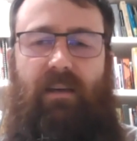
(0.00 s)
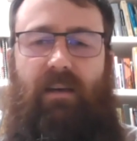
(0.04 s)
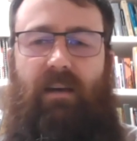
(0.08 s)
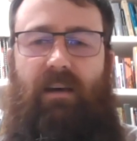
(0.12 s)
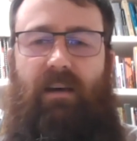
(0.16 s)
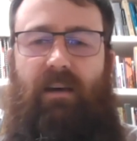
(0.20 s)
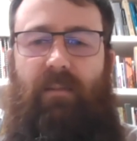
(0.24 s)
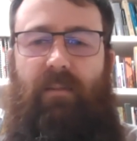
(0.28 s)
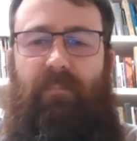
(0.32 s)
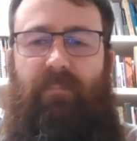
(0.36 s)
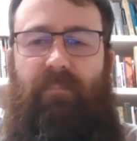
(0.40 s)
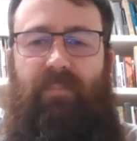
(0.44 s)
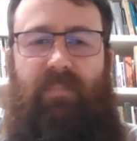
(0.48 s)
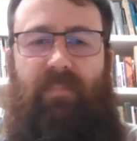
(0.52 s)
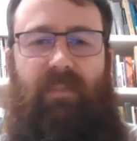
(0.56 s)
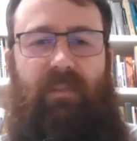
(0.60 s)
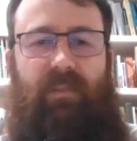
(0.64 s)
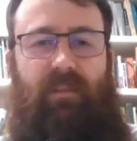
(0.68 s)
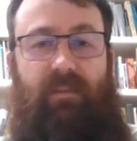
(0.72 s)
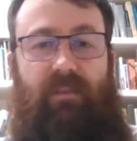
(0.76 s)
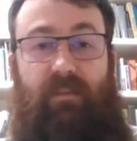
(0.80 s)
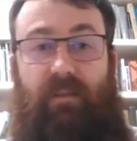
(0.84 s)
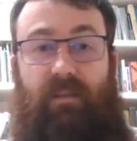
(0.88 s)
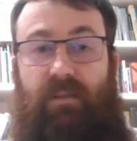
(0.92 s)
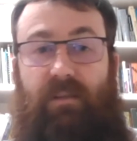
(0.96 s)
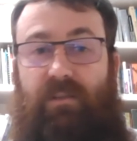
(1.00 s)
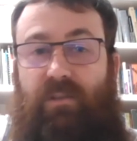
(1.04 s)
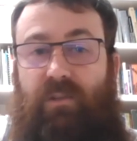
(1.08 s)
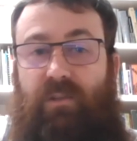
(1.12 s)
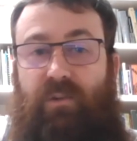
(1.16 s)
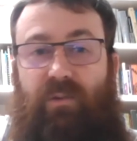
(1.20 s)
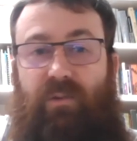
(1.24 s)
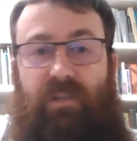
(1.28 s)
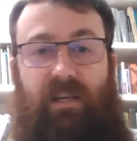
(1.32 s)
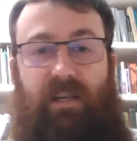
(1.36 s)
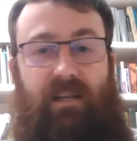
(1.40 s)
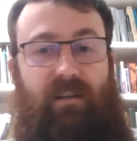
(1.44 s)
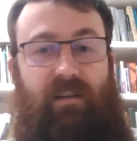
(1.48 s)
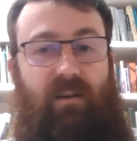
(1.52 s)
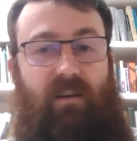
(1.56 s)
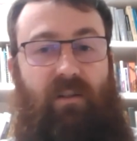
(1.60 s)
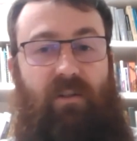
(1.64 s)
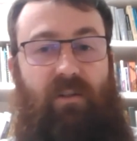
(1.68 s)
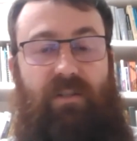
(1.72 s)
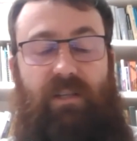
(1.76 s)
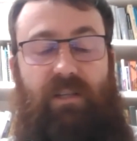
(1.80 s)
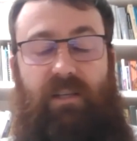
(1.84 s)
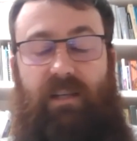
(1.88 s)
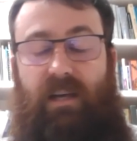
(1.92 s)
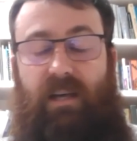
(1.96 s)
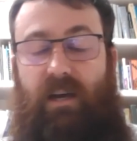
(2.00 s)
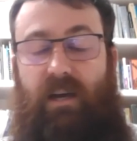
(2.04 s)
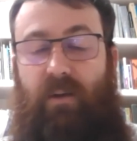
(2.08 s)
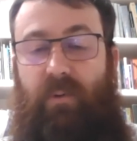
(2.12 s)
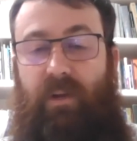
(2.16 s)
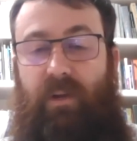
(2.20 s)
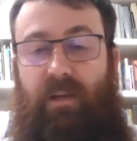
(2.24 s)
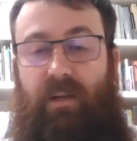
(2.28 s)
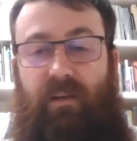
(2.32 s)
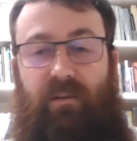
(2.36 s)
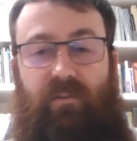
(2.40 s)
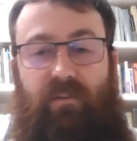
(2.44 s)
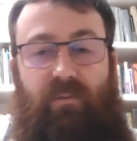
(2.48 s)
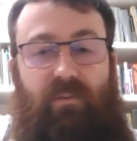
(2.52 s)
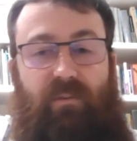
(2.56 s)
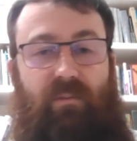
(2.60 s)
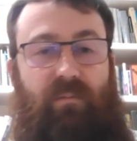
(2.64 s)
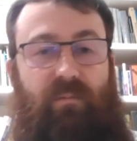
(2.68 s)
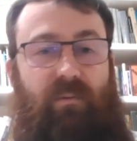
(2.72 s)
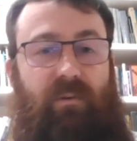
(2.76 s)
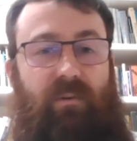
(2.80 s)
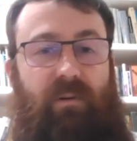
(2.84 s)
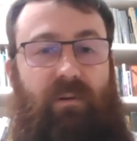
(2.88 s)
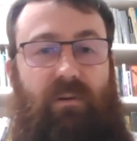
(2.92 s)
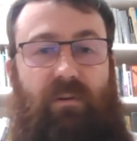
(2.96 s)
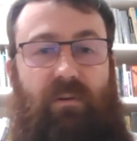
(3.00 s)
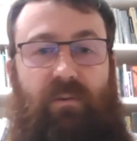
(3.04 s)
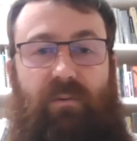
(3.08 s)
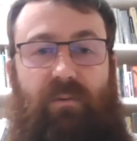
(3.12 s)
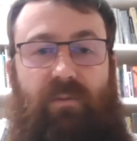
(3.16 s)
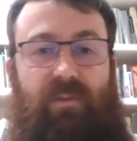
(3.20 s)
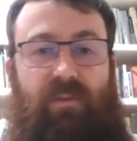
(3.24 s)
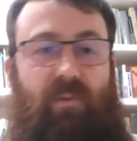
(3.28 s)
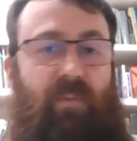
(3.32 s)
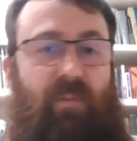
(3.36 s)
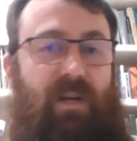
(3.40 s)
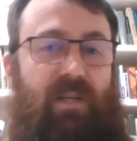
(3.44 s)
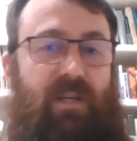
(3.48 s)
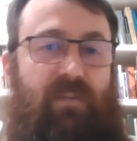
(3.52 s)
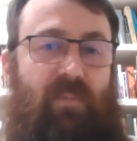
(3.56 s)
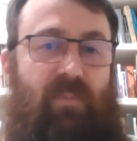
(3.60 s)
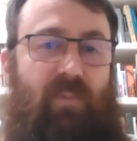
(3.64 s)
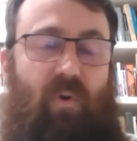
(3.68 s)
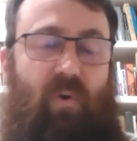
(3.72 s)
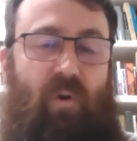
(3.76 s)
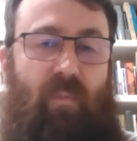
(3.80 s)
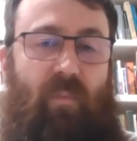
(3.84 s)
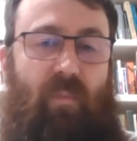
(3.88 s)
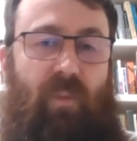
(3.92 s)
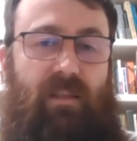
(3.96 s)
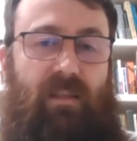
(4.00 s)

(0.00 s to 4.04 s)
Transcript: Um, there's new technology now where you can do oh so much more,